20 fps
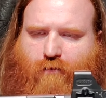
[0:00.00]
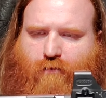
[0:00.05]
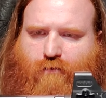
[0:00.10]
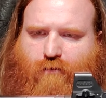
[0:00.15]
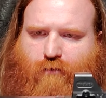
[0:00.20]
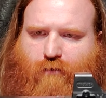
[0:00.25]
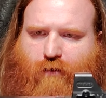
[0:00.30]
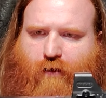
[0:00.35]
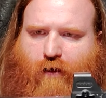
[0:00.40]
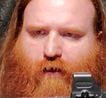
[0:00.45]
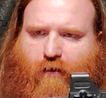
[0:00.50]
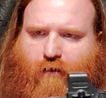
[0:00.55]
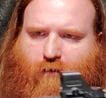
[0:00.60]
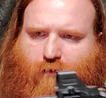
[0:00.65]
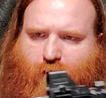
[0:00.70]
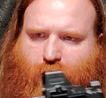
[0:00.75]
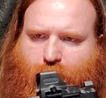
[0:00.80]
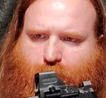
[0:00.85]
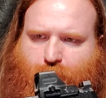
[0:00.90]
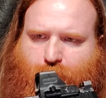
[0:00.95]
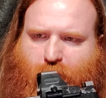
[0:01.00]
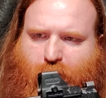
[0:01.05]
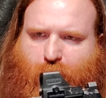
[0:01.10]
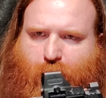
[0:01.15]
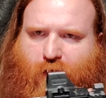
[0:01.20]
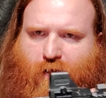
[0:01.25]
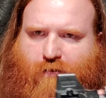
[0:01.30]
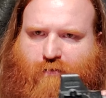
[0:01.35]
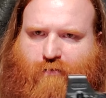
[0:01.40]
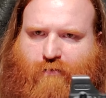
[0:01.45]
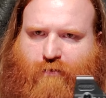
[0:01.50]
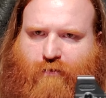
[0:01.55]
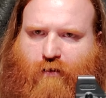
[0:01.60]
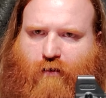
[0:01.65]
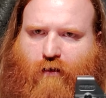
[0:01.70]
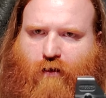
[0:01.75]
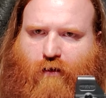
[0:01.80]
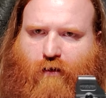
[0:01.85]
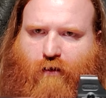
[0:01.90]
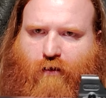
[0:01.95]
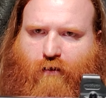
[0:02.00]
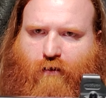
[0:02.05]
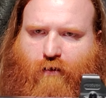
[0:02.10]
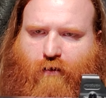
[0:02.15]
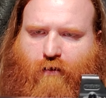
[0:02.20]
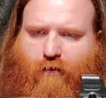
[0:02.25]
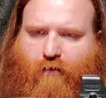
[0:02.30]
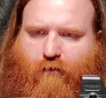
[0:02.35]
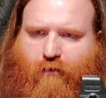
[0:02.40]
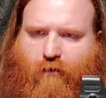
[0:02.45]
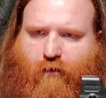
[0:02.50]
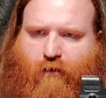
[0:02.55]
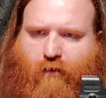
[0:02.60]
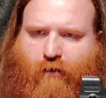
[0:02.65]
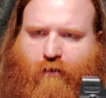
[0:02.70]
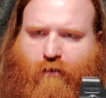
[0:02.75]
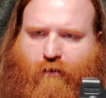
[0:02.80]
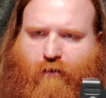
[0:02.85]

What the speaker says: so it kind of minimizes glare and all that.